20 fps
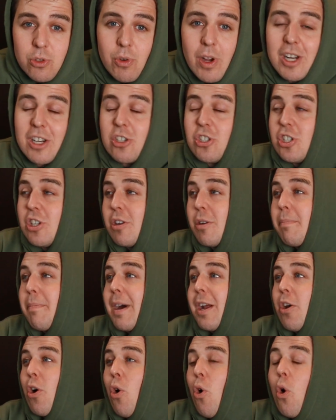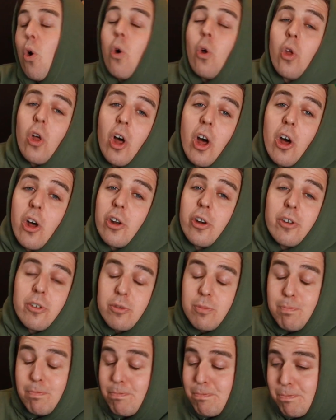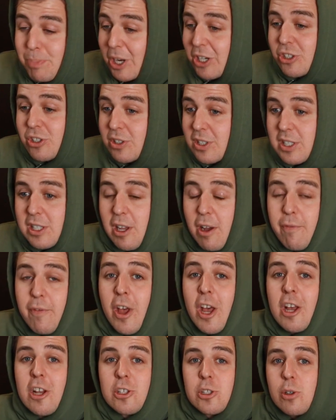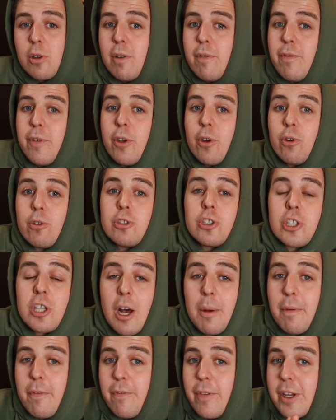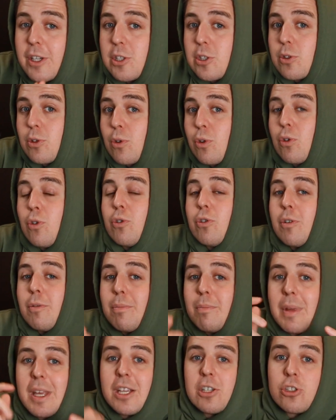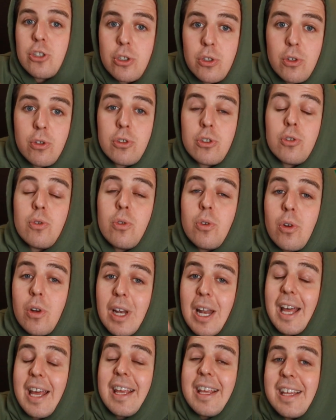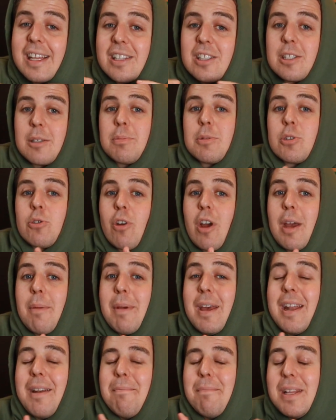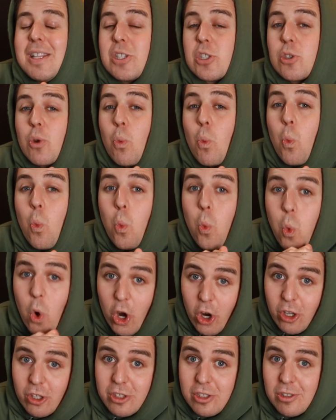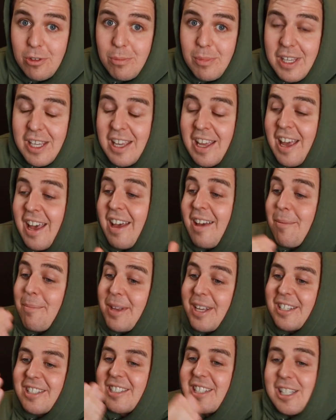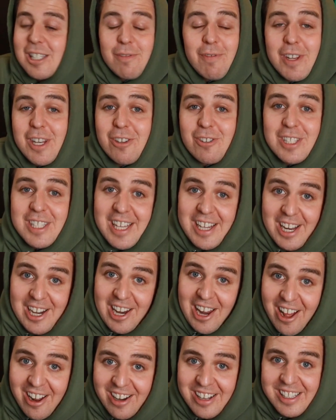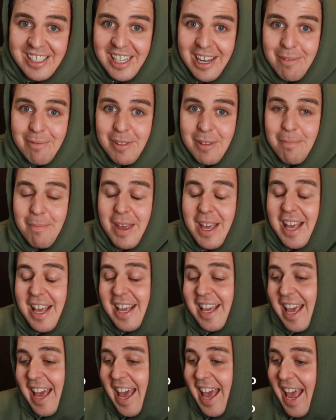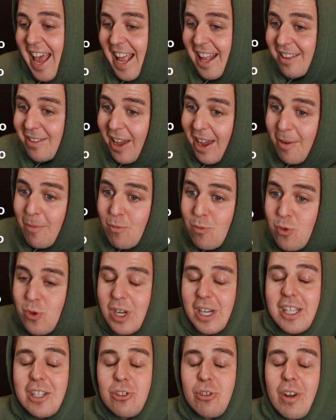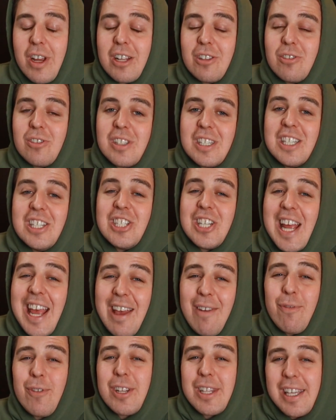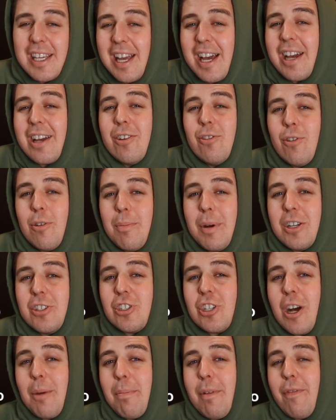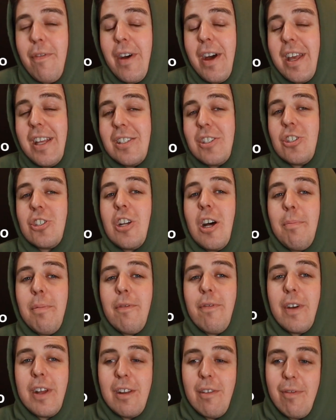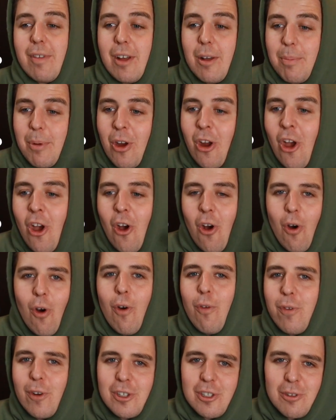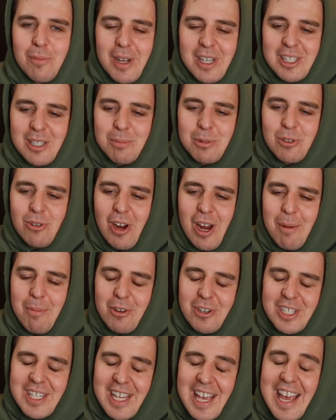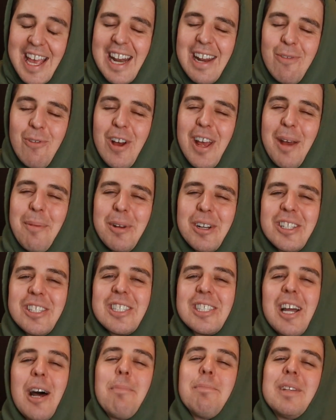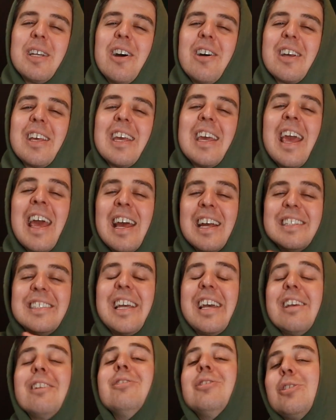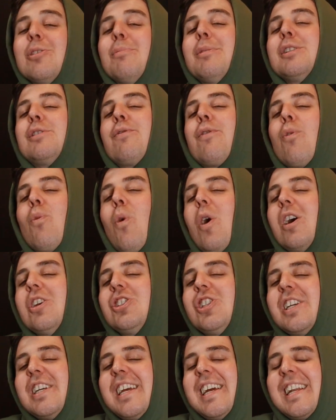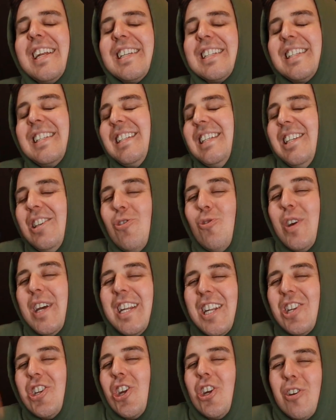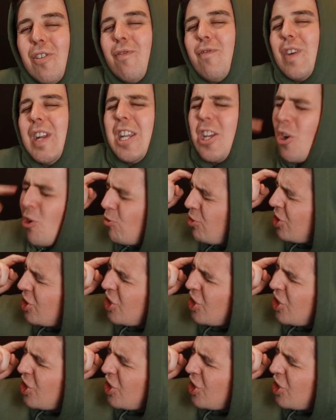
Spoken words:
strategy, and about a whole other bunch of stuff. So if you're a Shopify store owner, make sure to like and subscribe. It means the world to me because these videos take a lot of time to make, and I'm really trying to teach everything I know about Shopify as a Shopify developer over to my subscribers. Anyway, I'm gonna stop talking. Thank you so much for watching, and I'll see you in another video.